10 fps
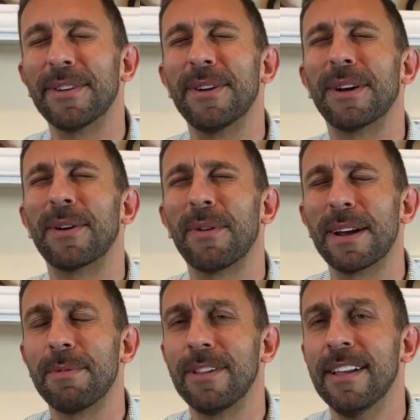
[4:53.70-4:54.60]
you're
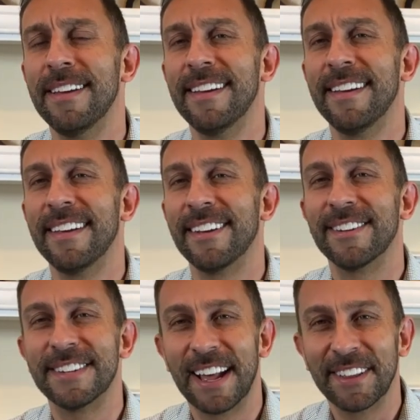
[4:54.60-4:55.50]
incredible, you're
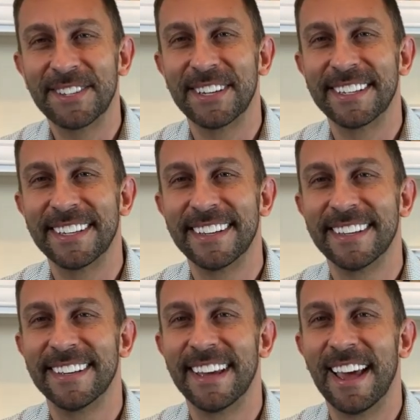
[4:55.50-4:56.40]
intelligent.
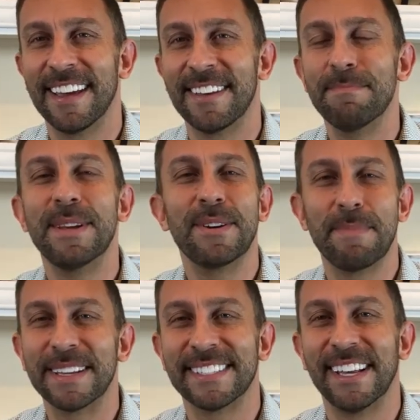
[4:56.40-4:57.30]
Be your
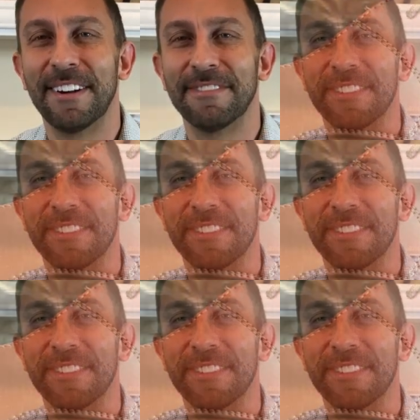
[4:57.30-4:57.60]
best self.